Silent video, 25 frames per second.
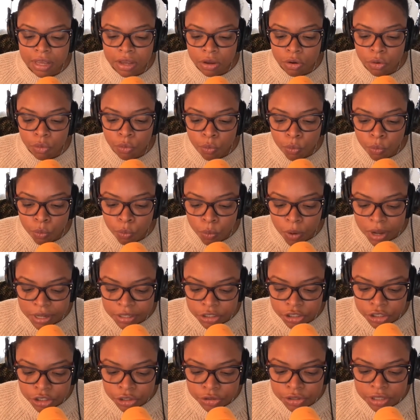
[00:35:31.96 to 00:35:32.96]

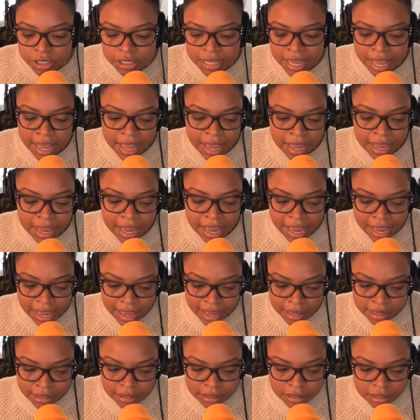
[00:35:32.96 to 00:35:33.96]
Once you say
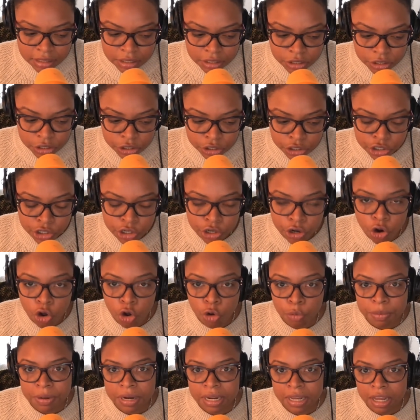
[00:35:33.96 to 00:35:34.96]
and, you're
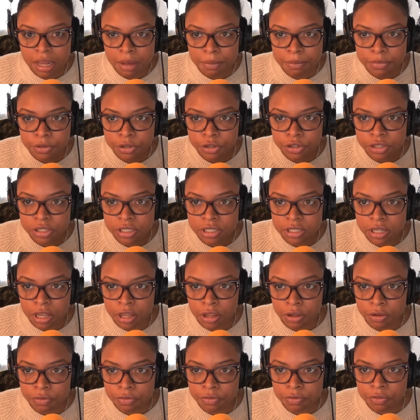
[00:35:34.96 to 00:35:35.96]
opening up
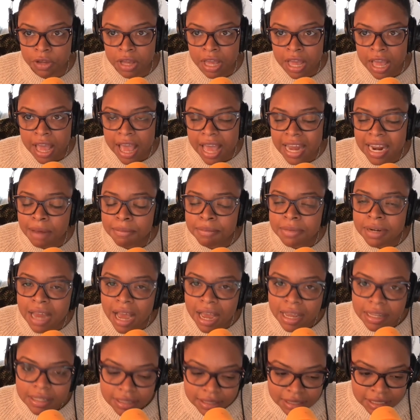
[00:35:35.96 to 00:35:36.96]
yourself. And I'm
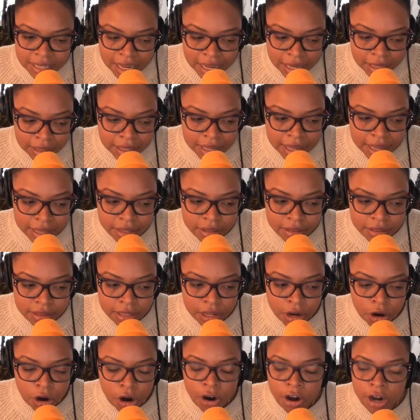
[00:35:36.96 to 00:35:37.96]
not saying that
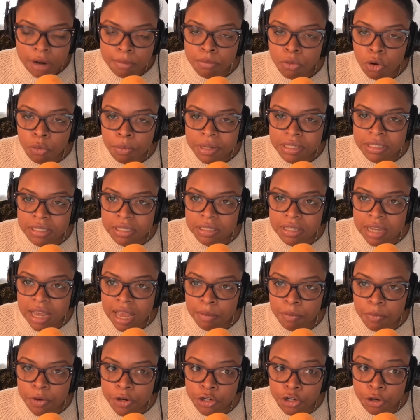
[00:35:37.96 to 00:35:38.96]
there aren't moments in
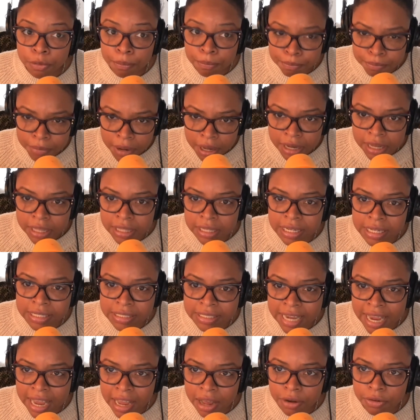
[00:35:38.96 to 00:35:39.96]
time when you're buckling
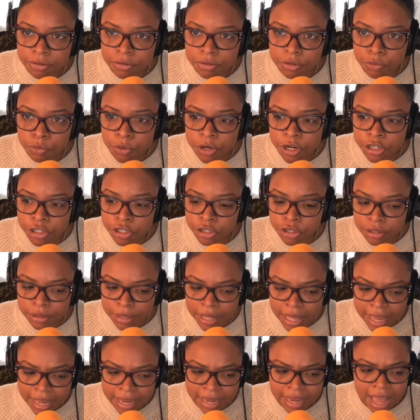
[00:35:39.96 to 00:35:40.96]
down, where you're
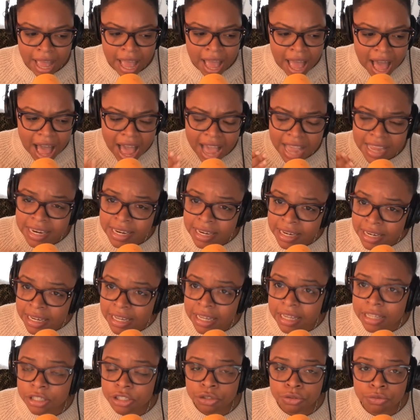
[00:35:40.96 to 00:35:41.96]
like, I
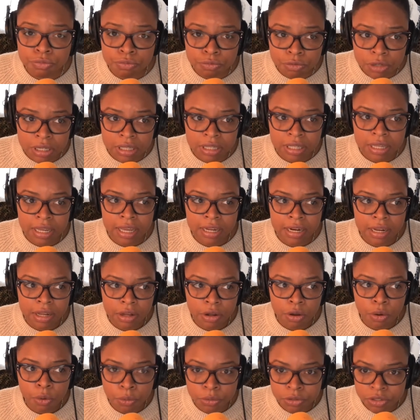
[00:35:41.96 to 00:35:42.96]
need to really get a
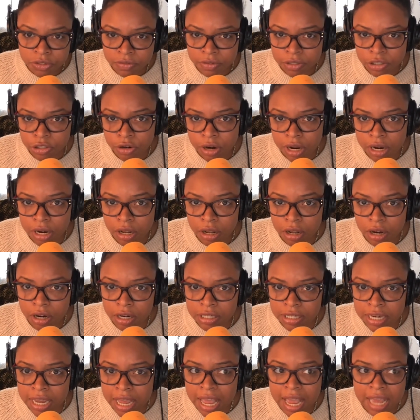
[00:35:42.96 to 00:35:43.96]
hold of this credit
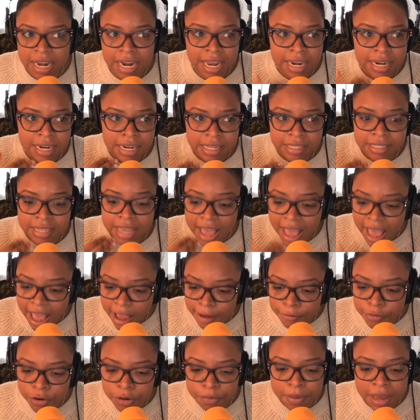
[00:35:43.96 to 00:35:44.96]
card debt, and I need to,
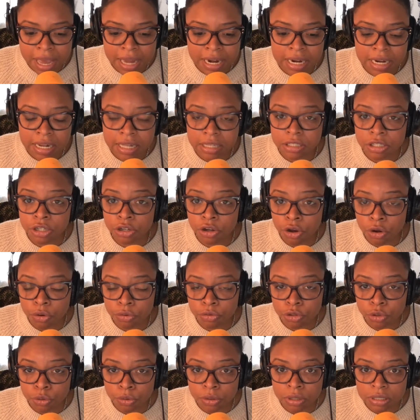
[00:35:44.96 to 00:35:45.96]
every penny needs to go
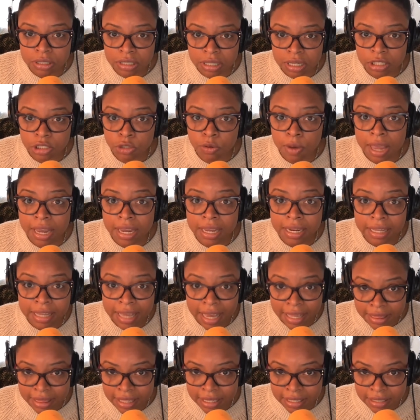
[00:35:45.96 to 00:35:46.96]
towards this so I could
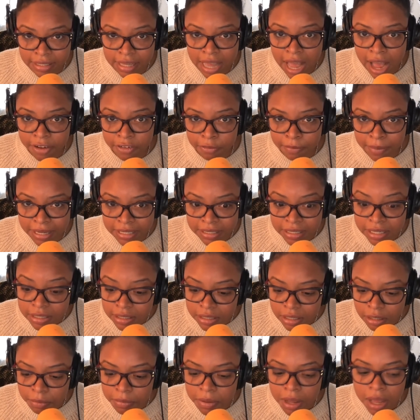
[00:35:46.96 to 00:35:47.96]
get this out of my
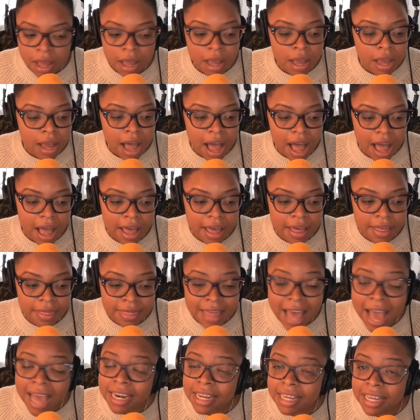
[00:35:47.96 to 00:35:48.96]
system.
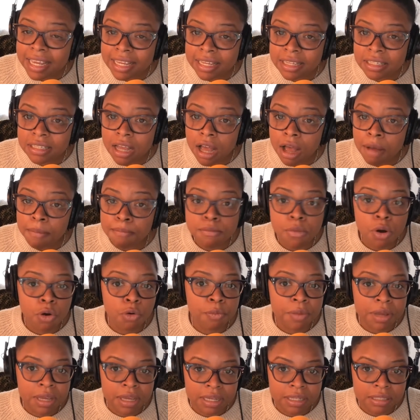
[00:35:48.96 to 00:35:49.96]
That is a
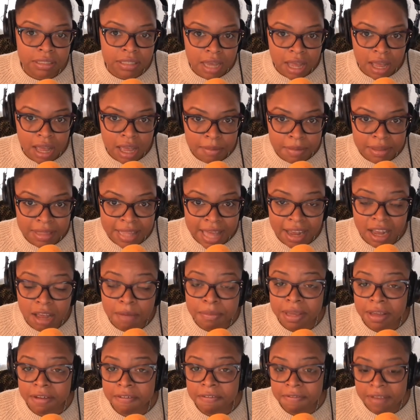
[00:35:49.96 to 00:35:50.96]
moment in time, and that could
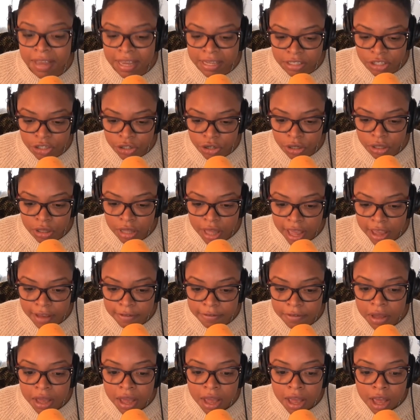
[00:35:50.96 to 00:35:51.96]
be a phase in your life.